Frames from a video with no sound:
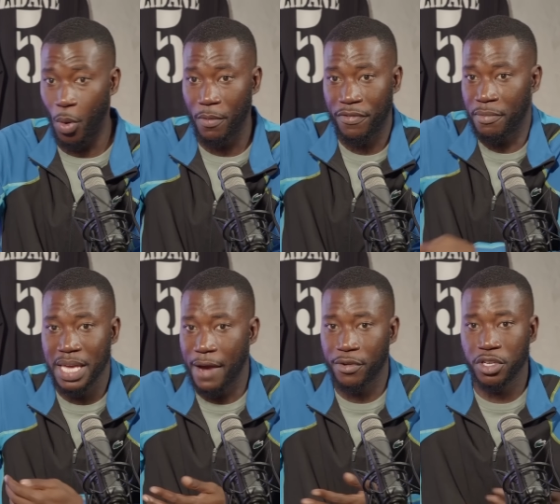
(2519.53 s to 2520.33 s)
For me,
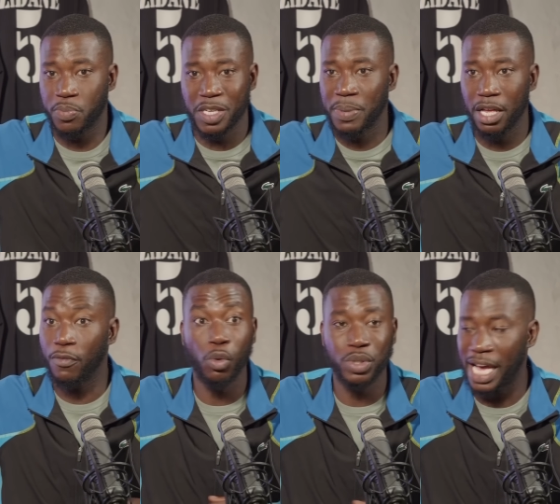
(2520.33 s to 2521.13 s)
African's best player of
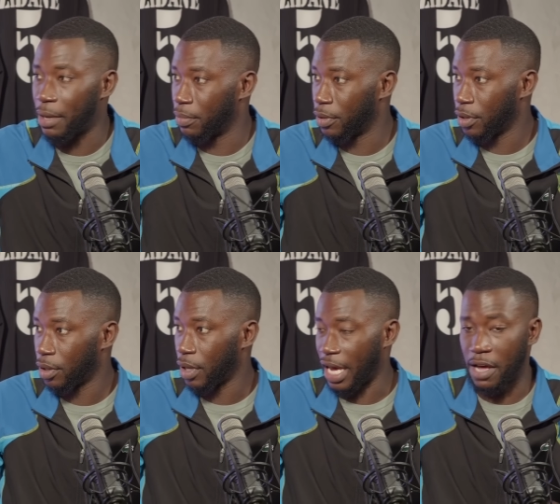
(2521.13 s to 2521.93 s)
all time.
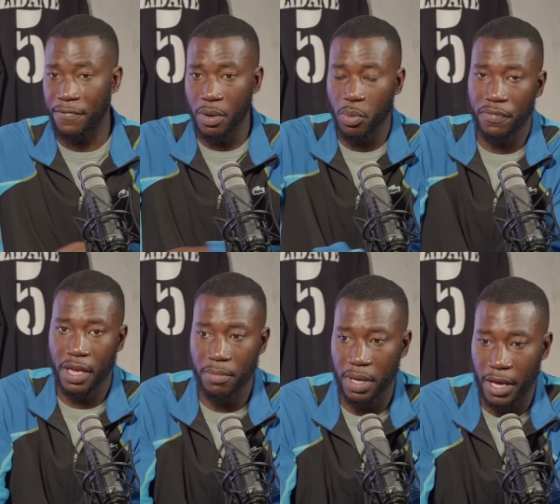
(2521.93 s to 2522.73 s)
Yep. And I think with
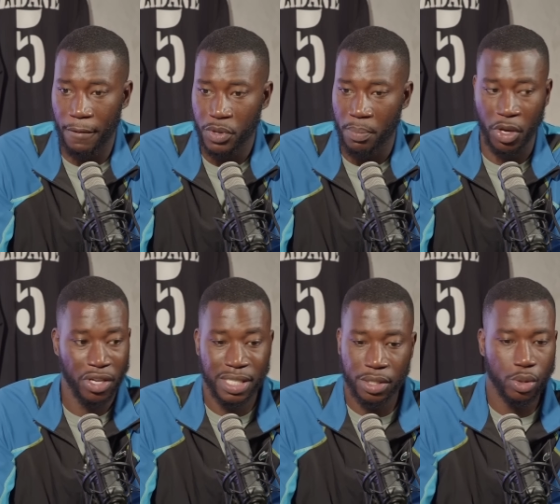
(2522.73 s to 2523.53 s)
him, yeah,
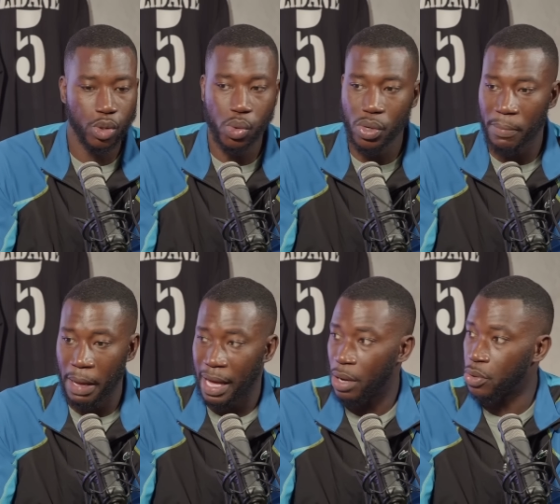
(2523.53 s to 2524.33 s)
because he doesn't talk
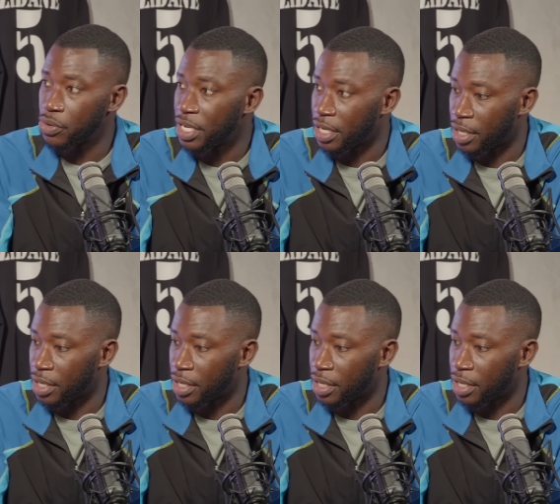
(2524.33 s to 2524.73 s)
about how good he